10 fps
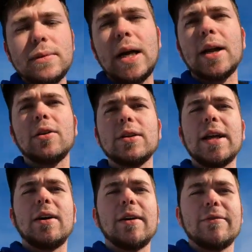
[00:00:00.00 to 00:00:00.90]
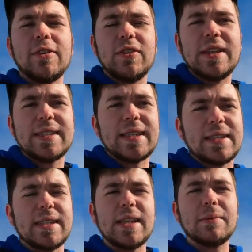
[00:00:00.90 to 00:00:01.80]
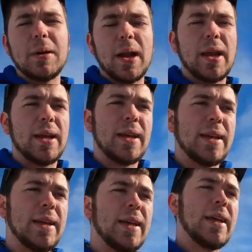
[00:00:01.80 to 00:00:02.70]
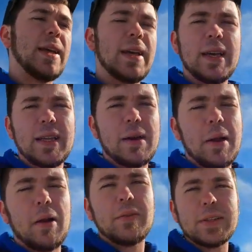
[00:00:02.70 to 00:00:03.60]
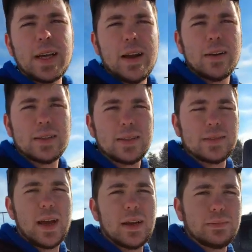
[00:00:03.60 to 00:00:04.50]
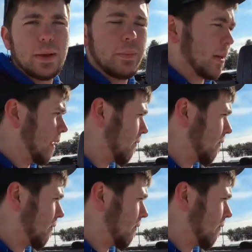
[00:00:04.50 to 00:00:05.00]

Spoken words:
On a good day I'll get 15, 16, but I don't know, the tires made a big